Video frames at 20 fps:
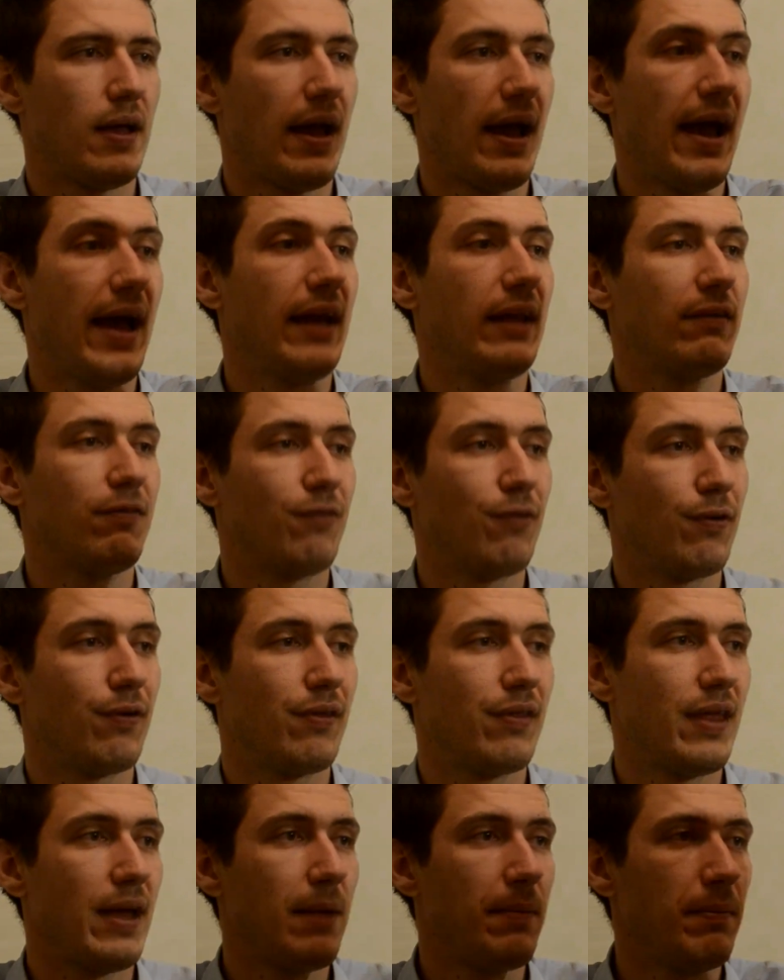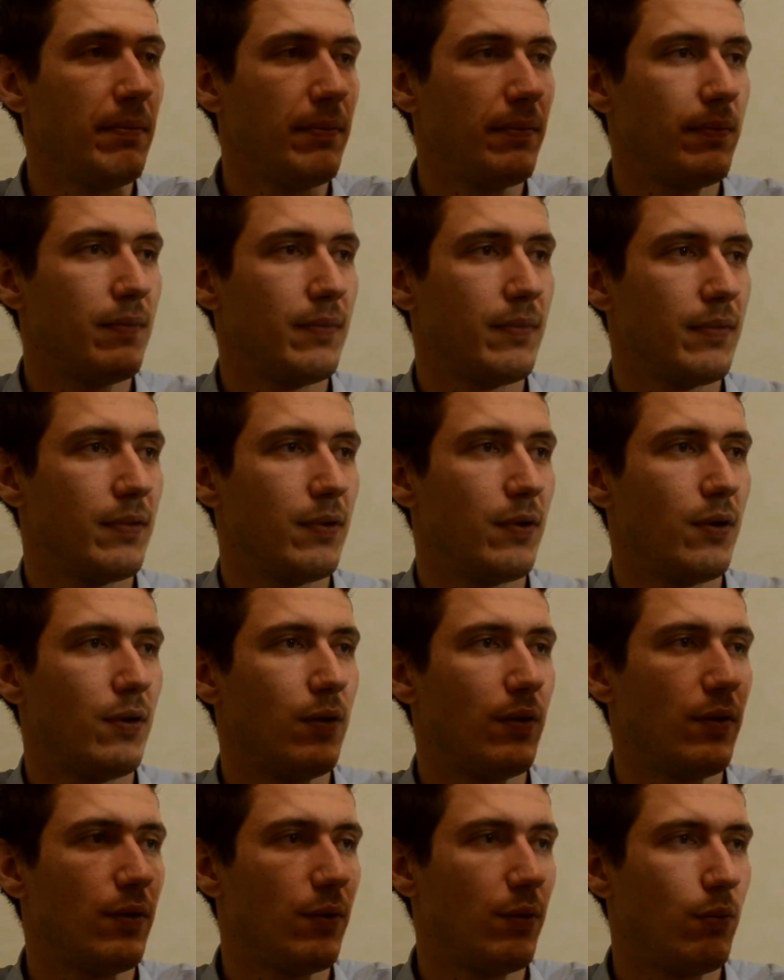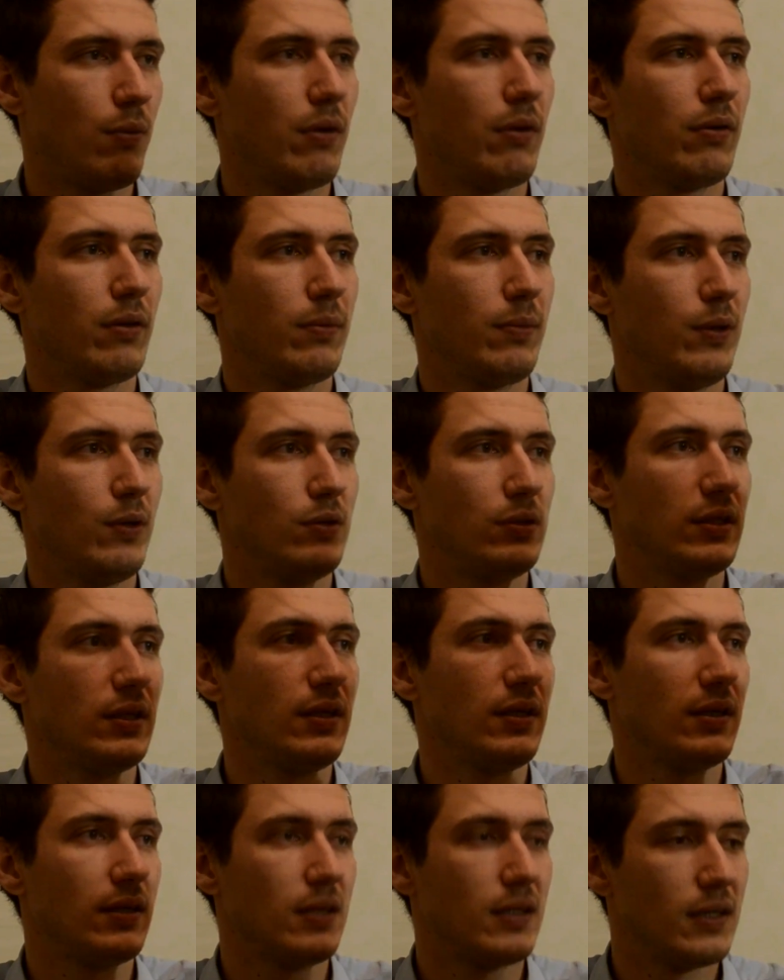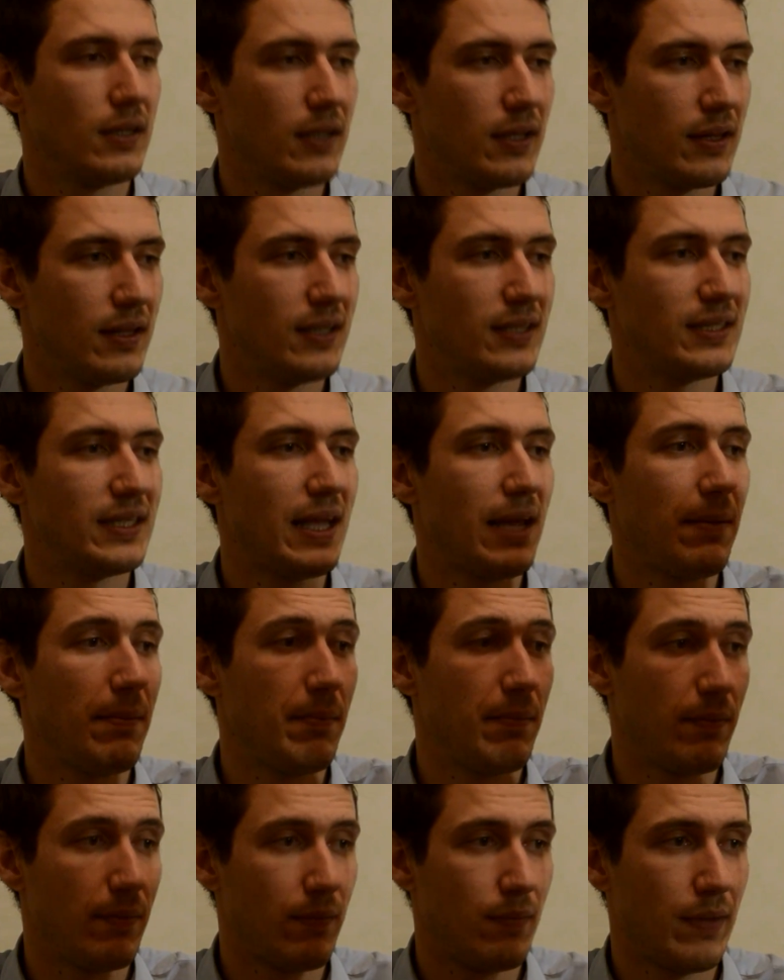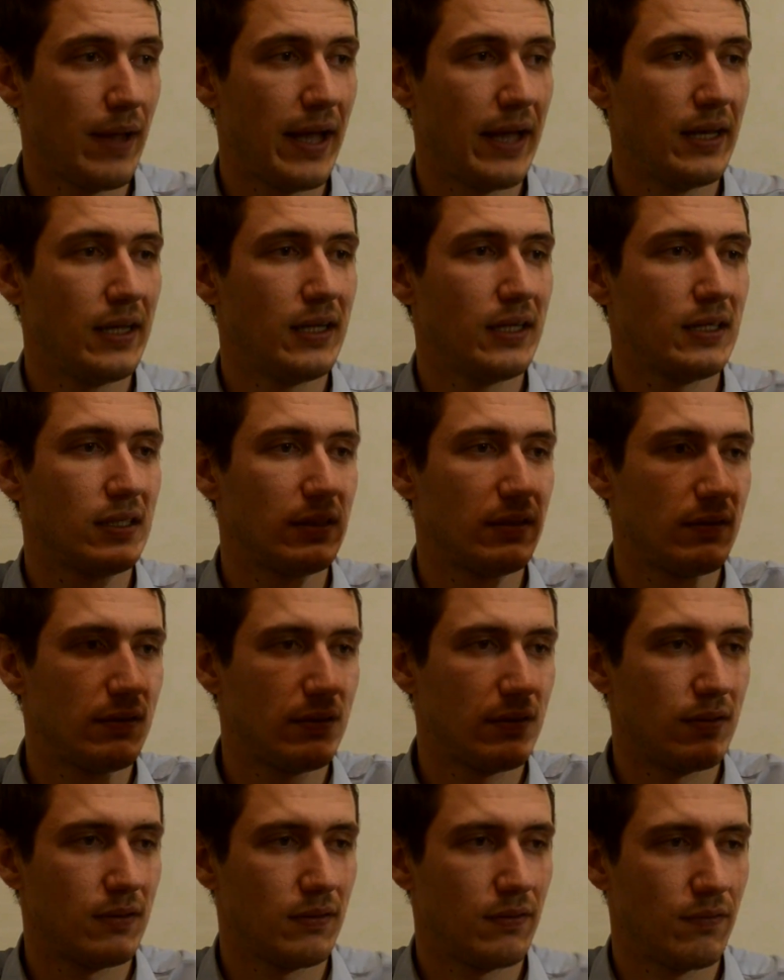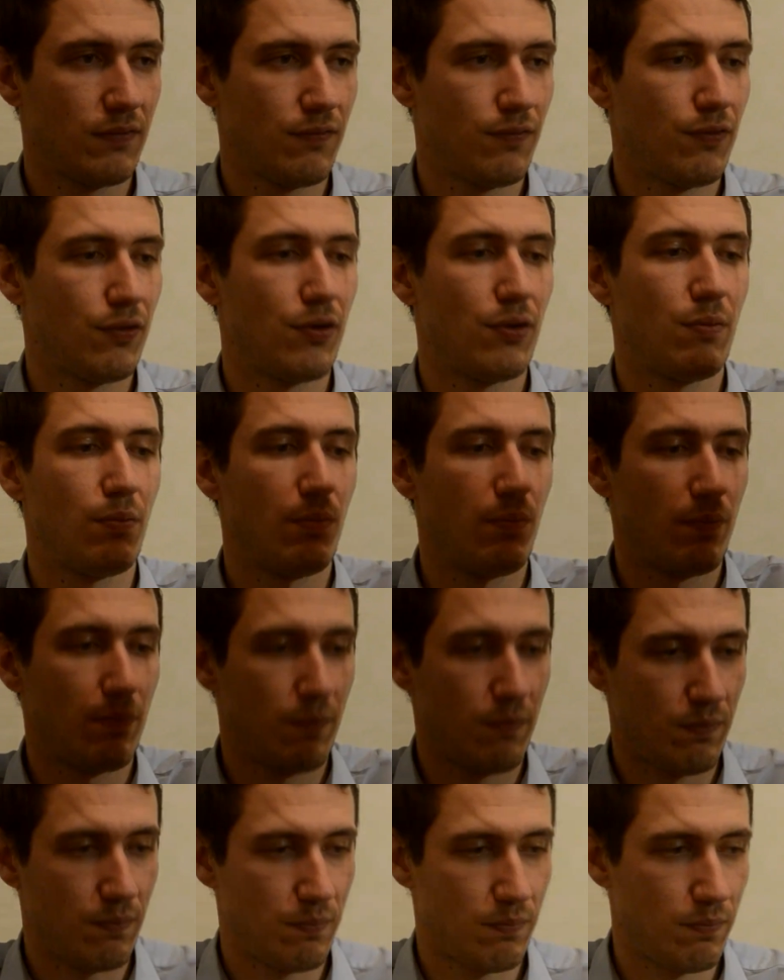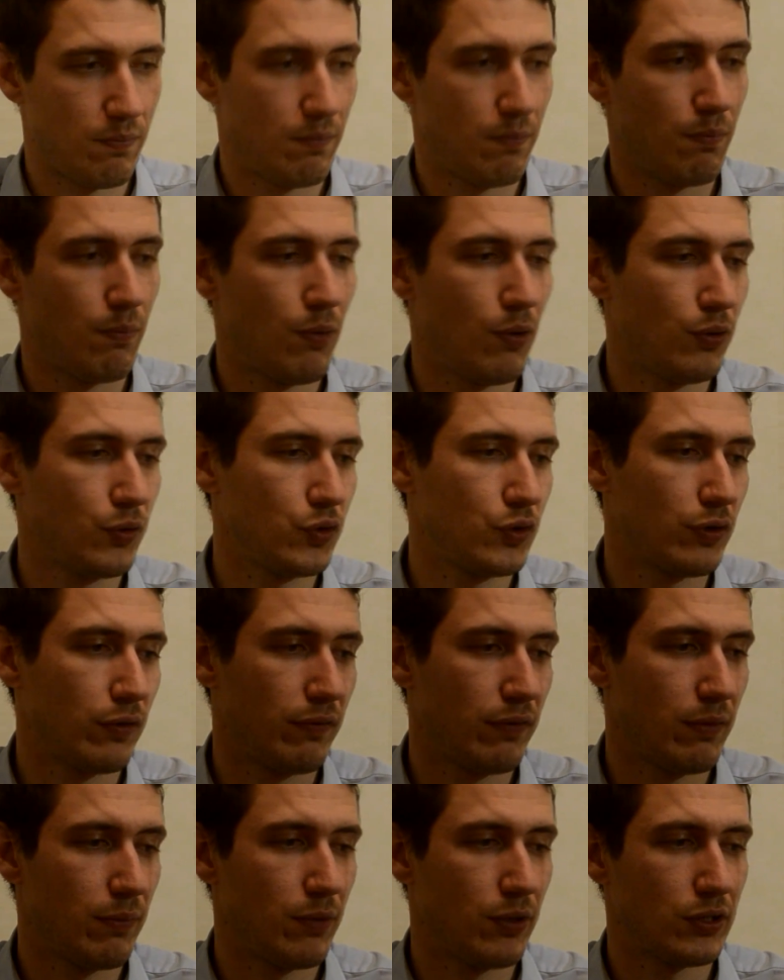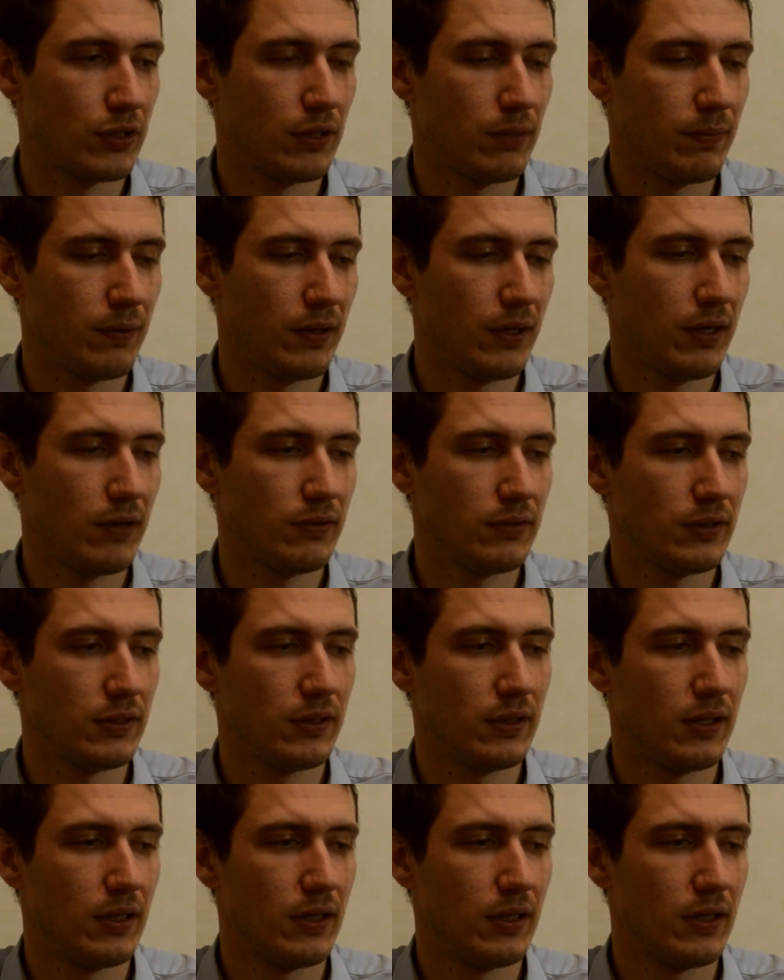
And for them, we will be using the same endings for most of the personal pronouns,